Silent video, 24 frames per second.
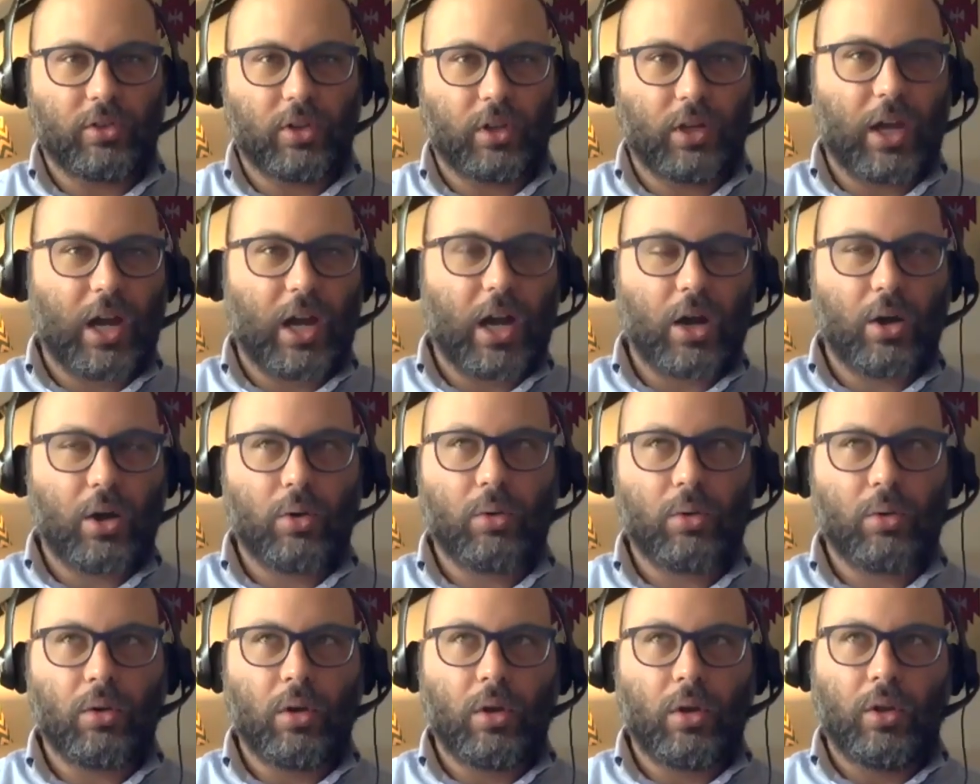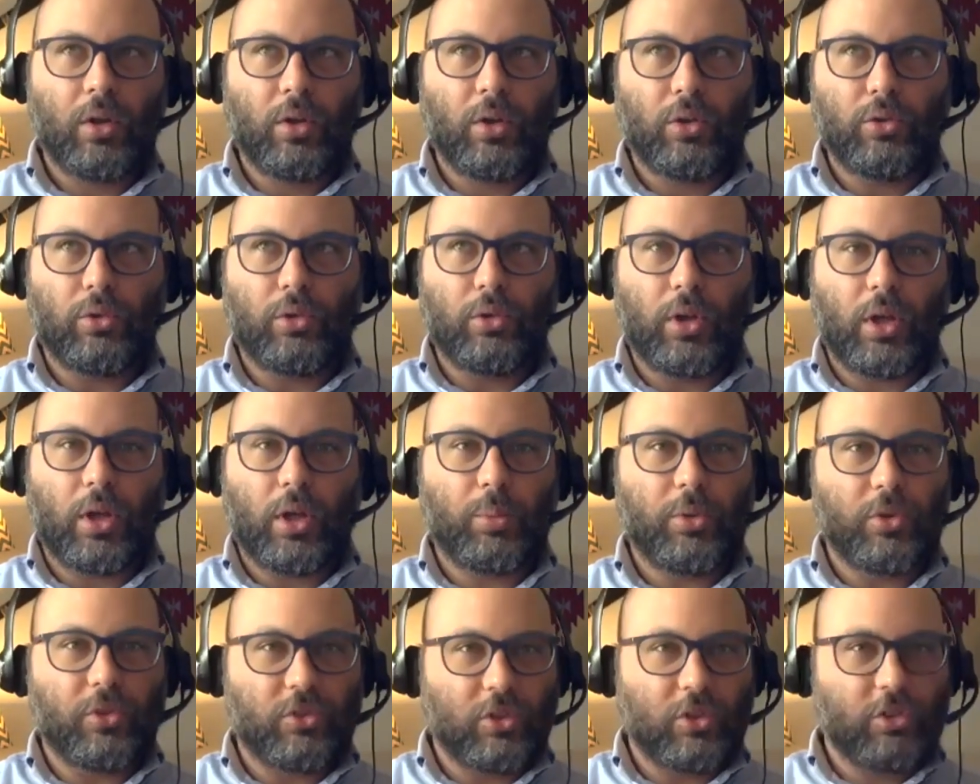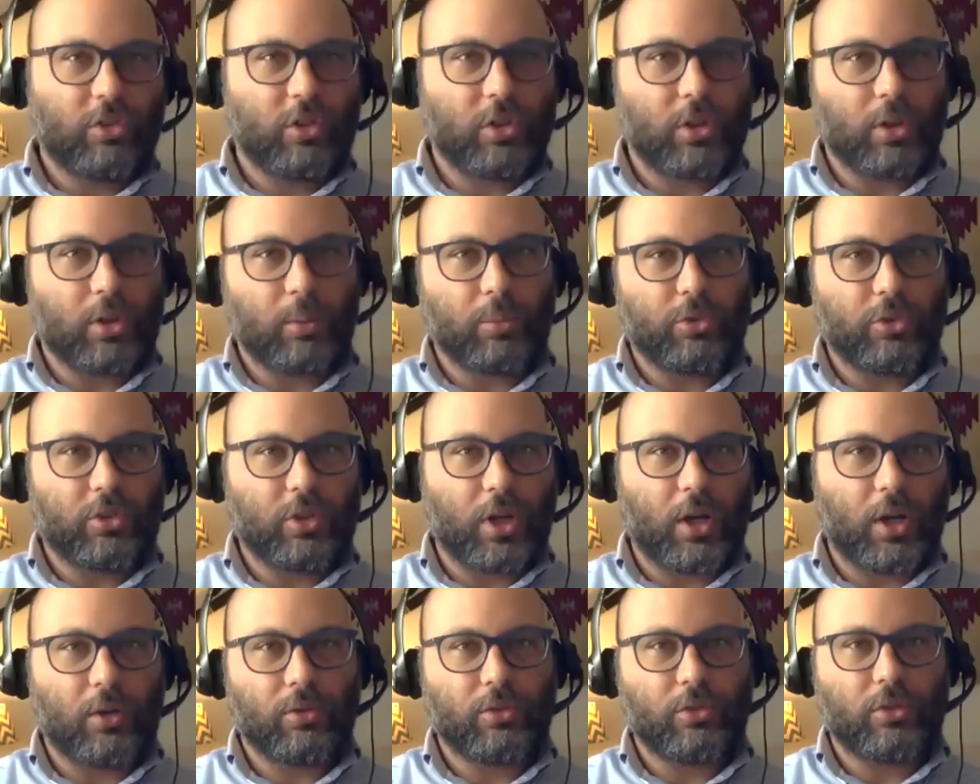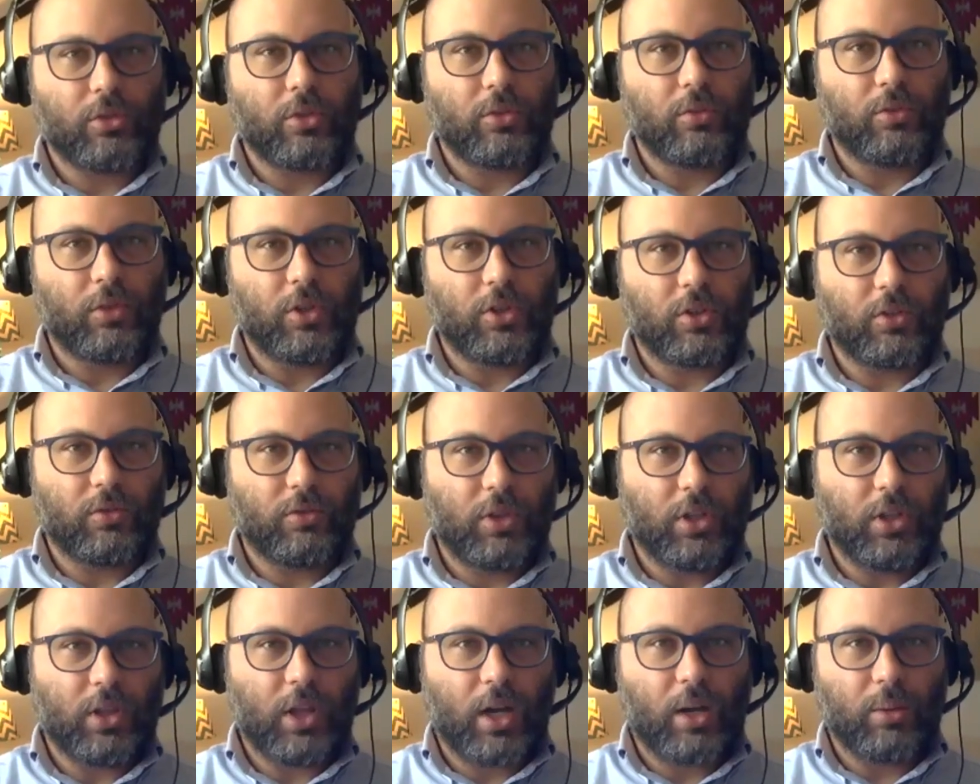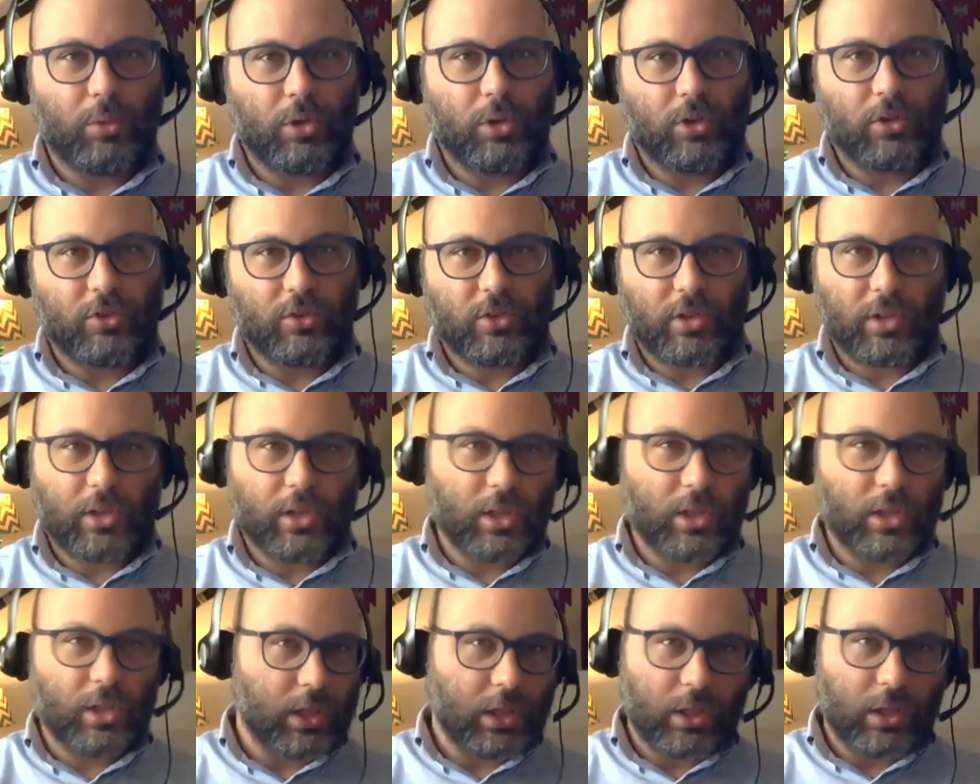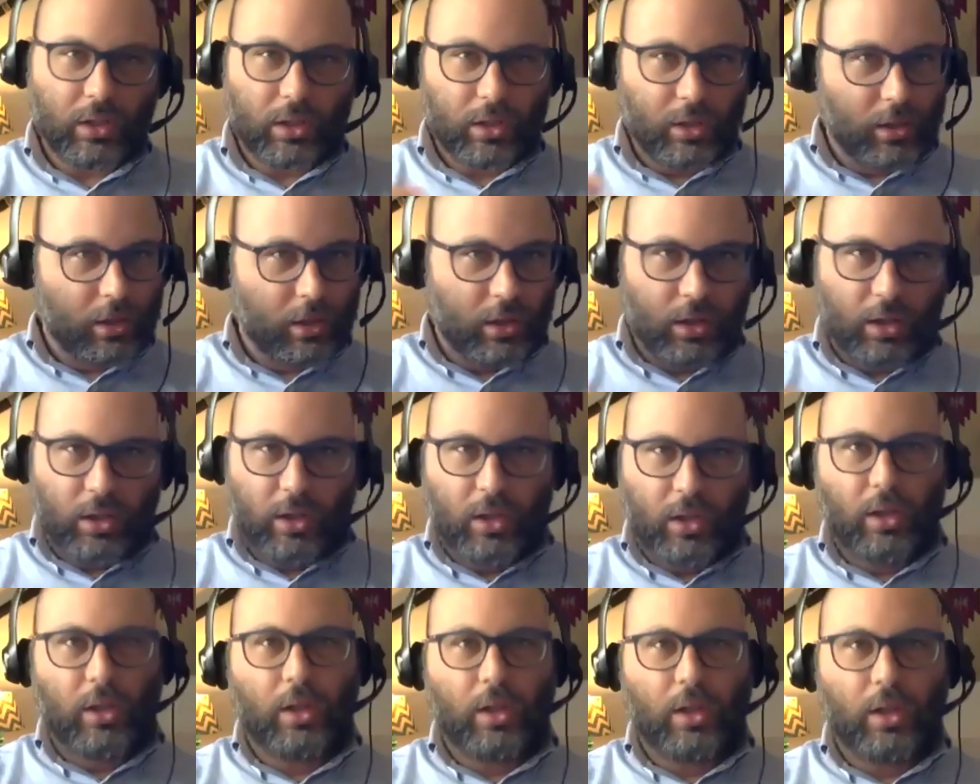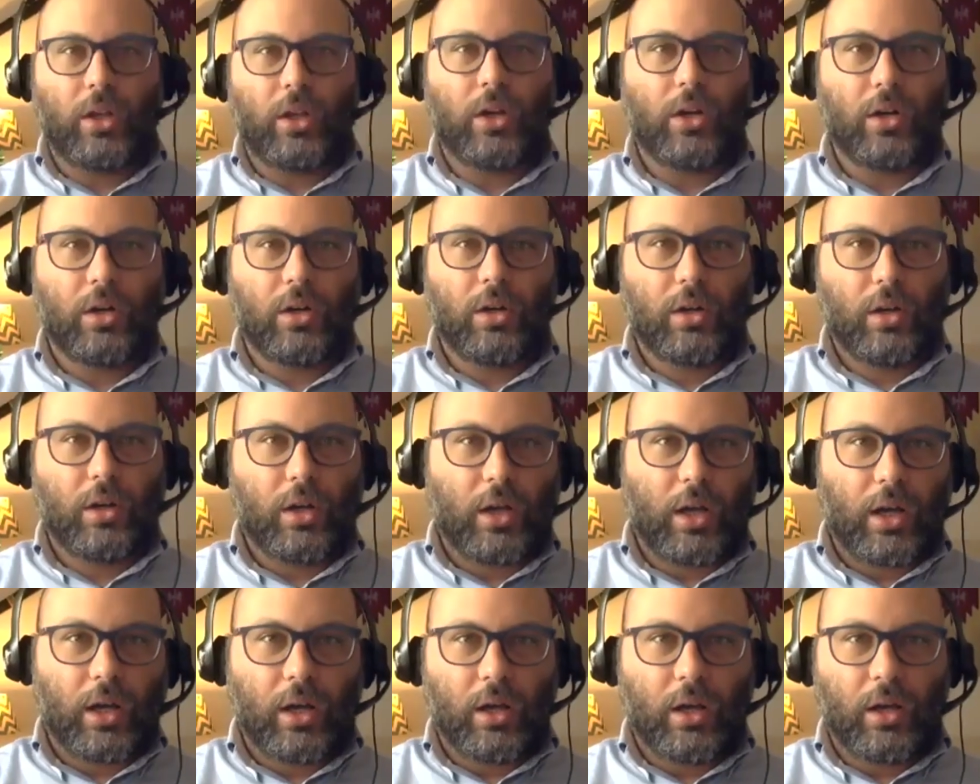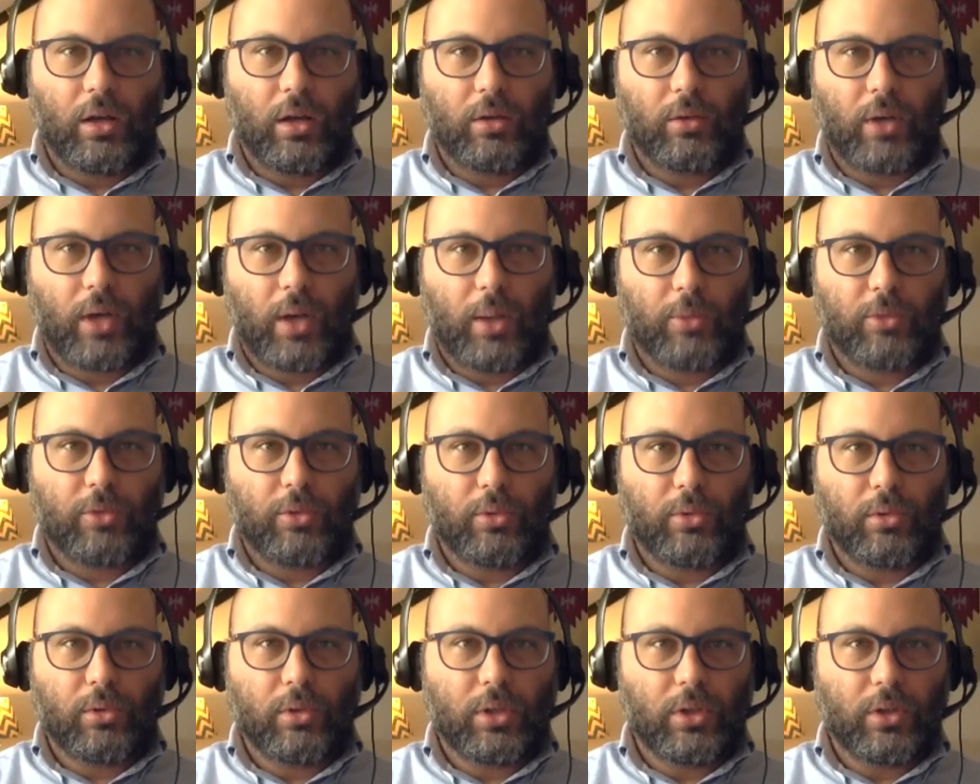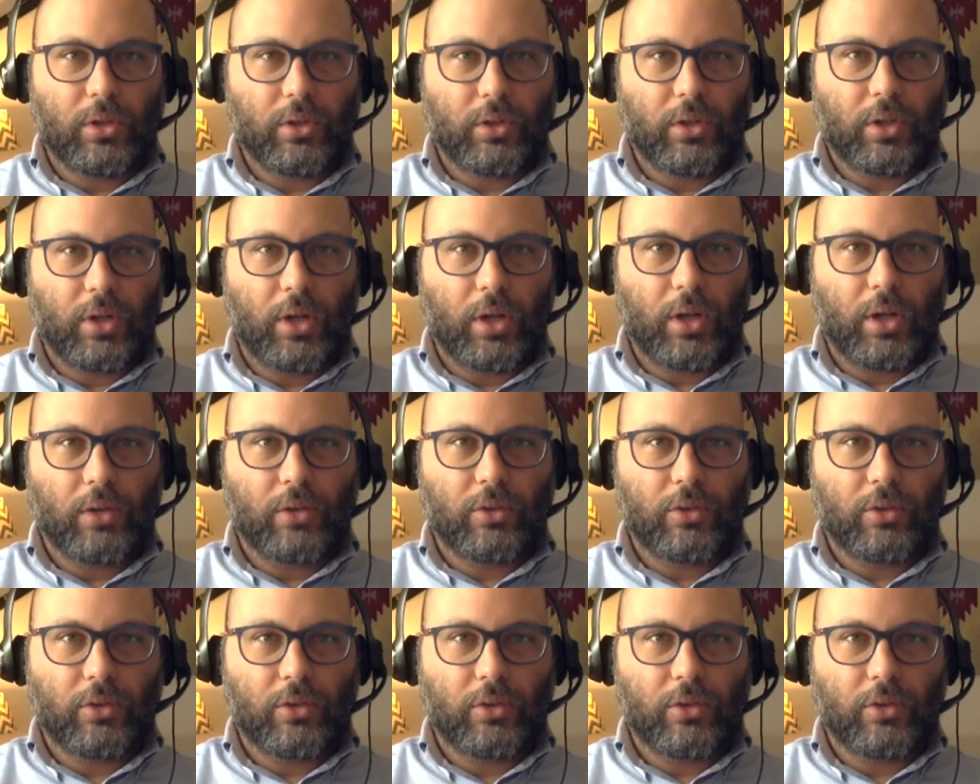Like, how do they position themselves vis-a-vis that? Because clearly they're absolutely in denial.